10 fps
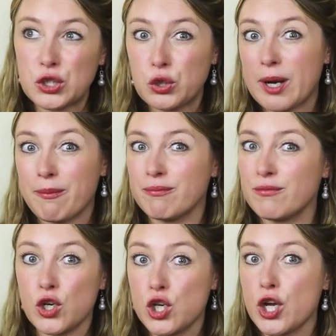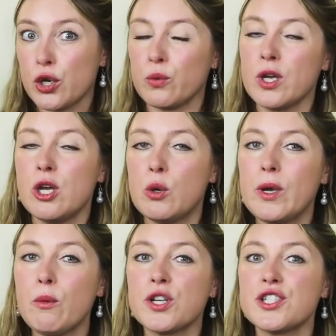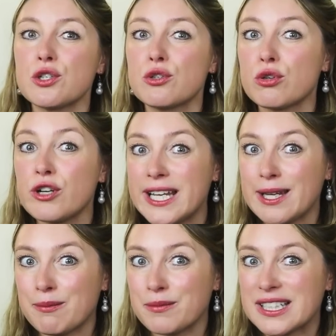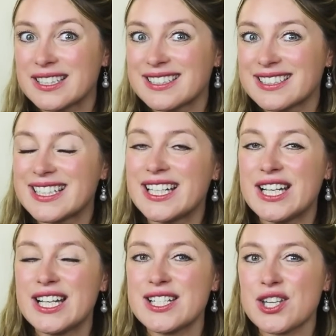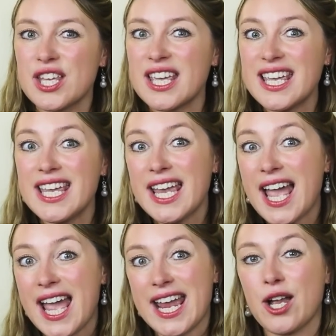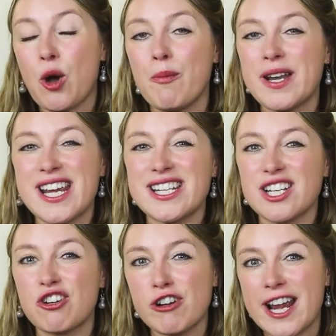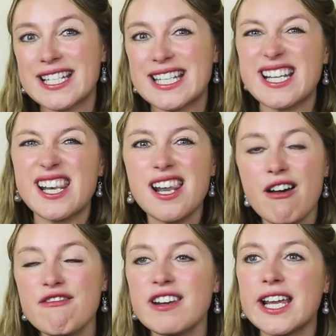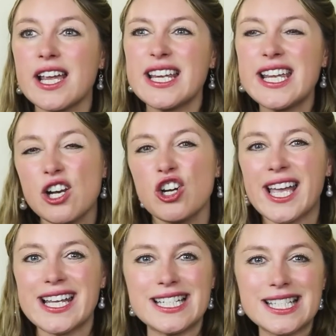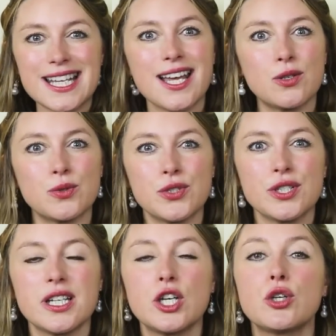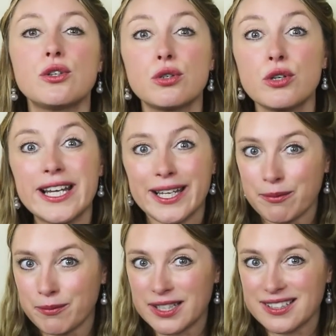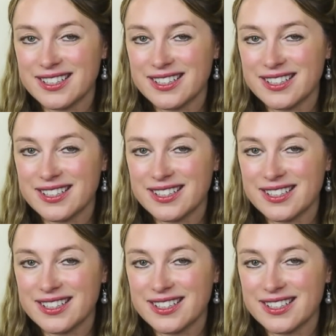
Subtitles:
Crim. No, we want cream. So the EA combination creates this lovely elongated sound. Cream.